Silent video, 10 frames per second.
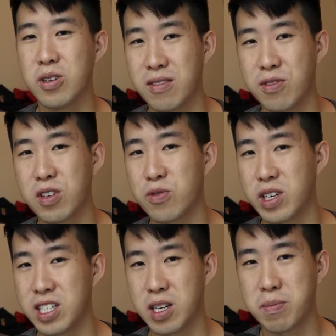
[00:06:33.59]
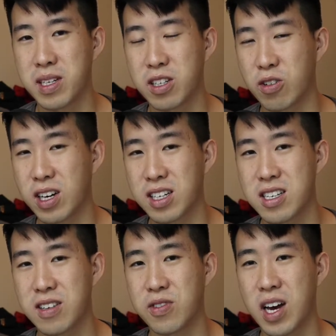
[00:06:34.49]
You feel free to jump in to correct
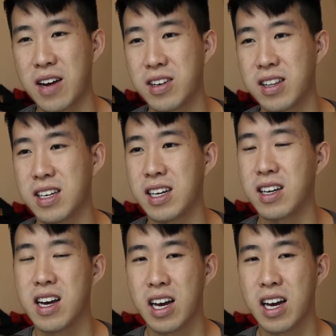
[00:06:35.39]
us if you have anything,